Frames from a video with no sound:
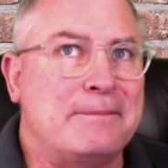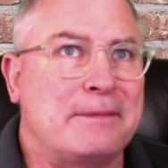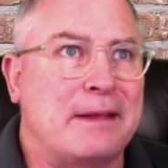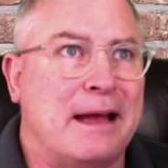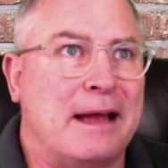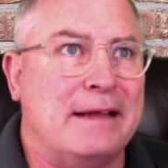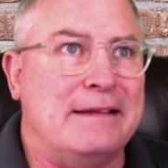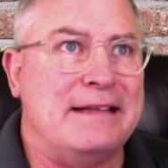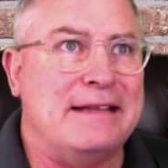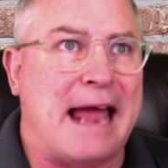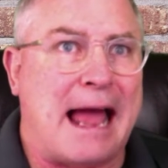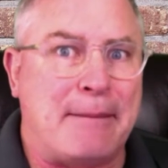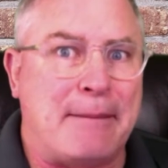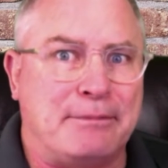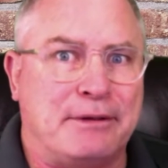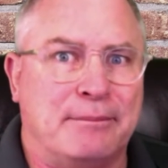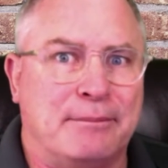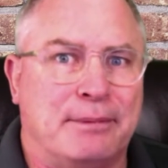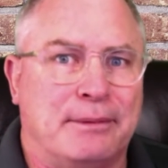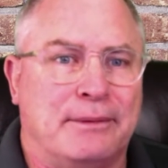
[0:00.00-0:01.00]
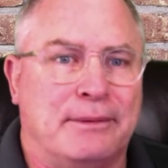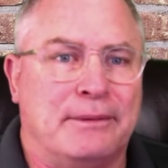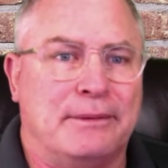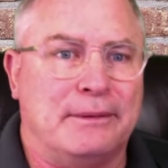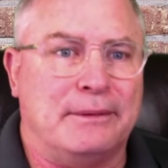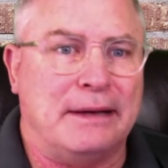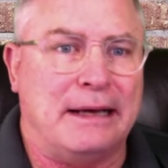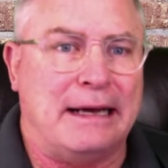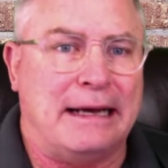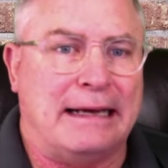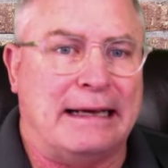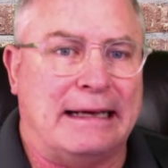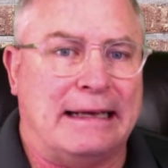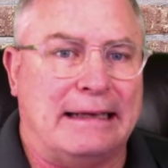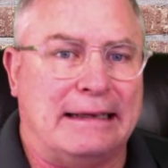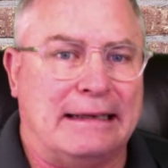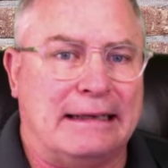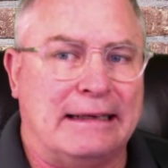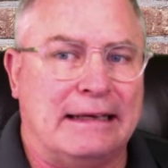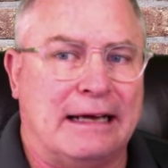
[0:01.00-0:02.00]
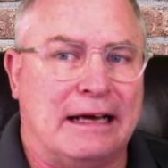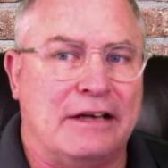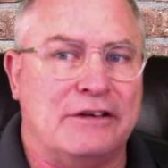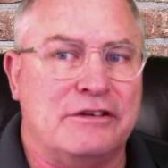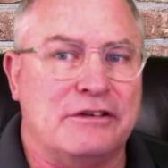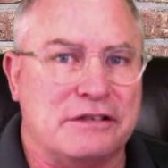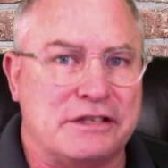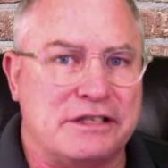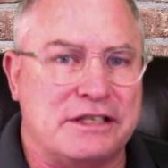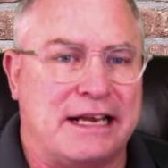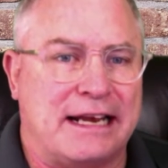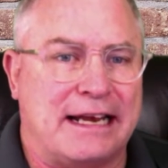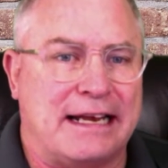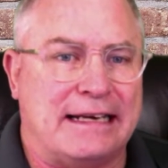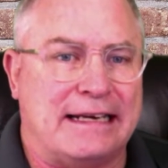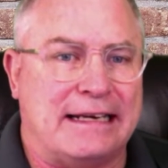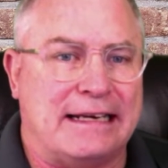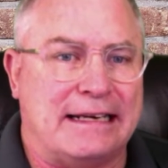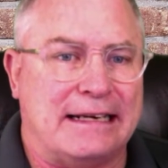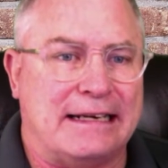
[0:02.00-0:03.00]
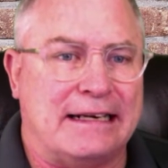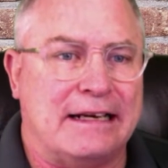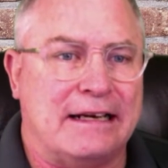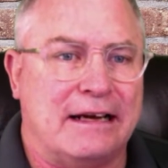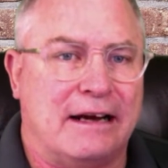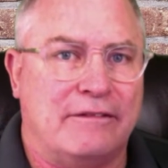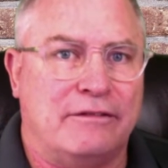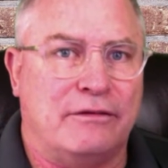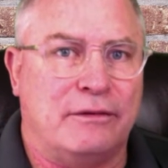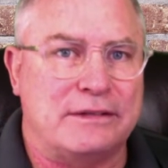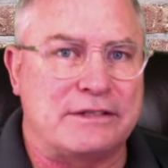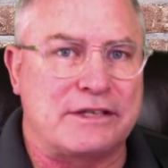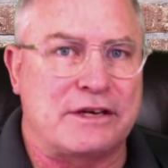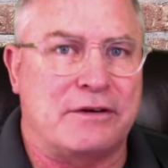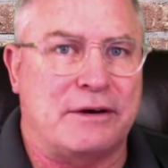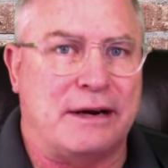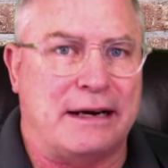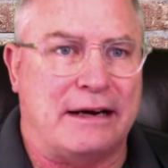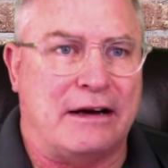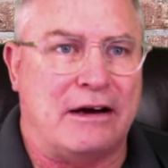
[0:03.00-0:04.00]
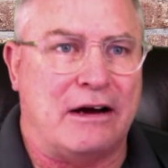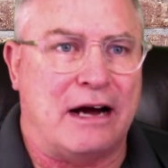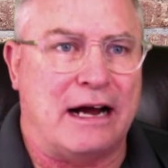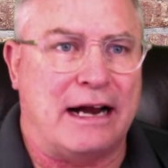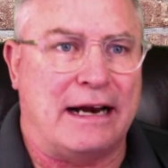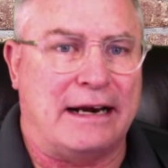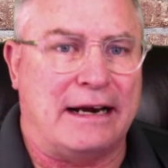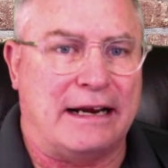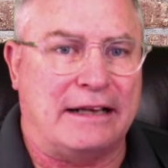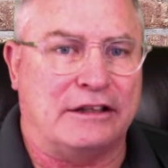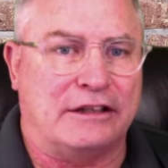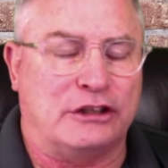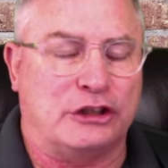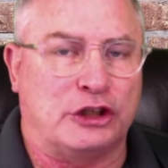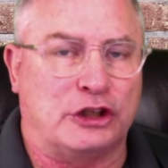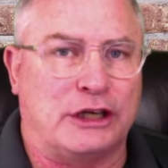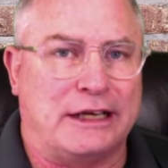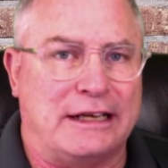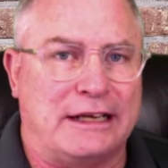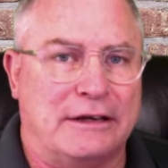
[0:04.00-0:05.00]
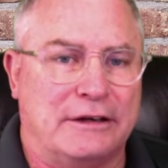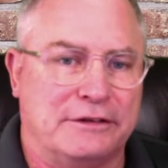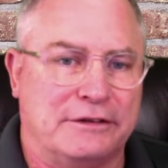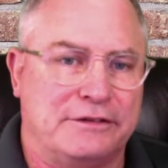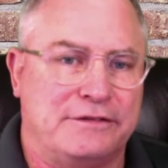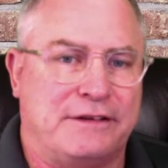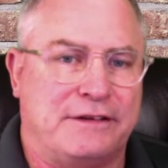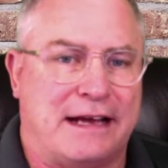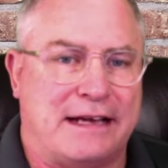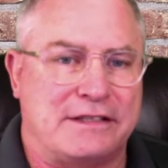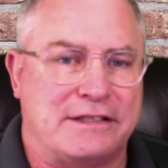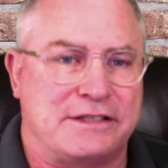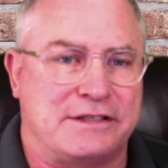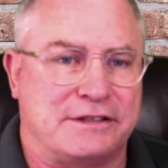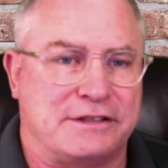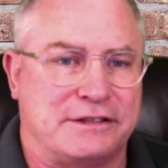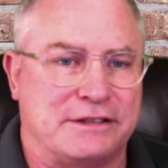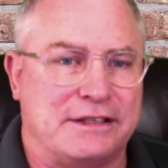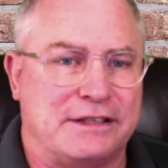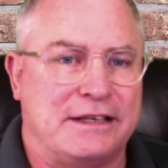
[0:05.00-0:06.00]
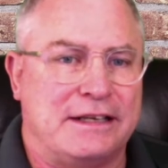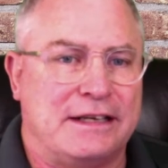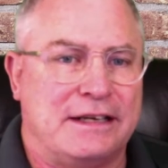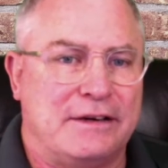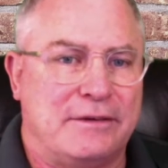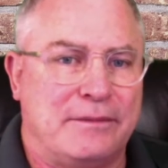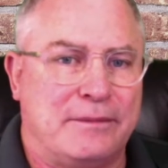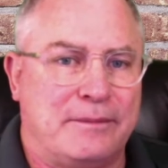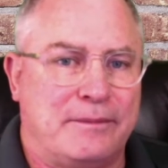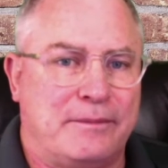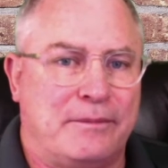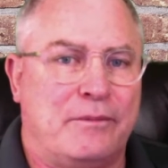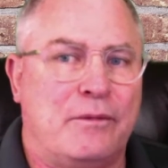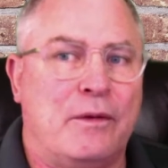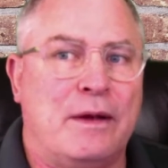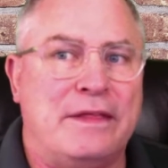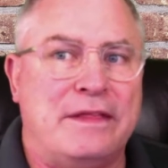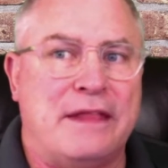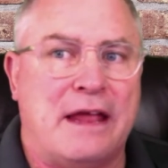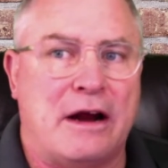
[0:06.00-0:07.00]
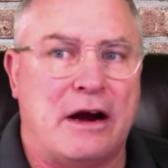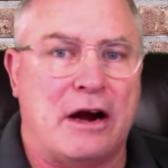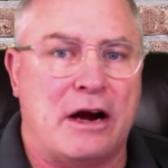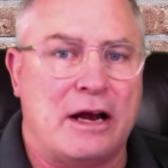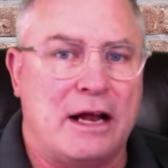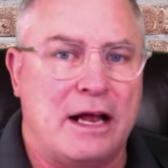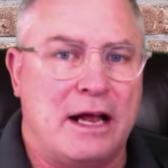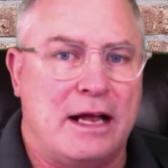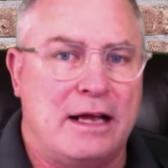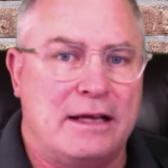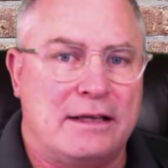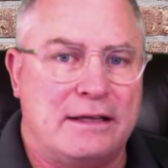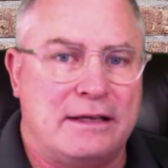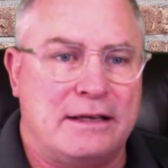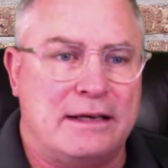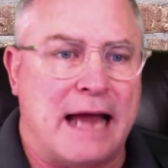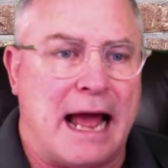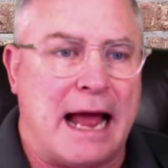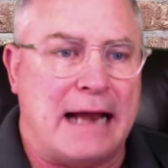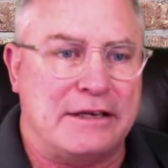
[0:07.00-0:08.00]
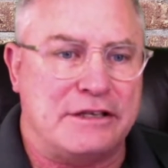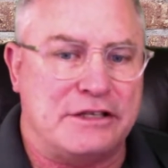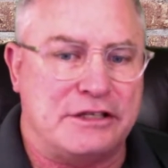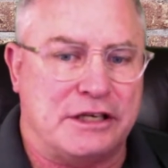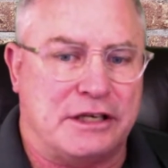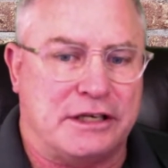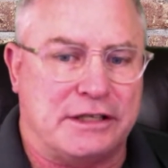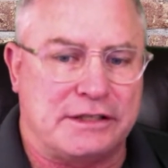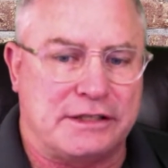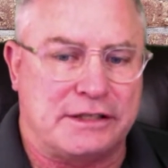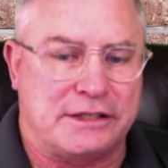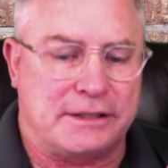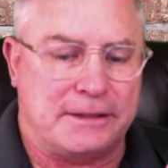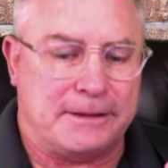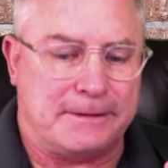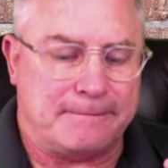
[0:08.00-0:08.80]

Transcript: adaptable and understanding of what's going on, and learning goes faster when they're not just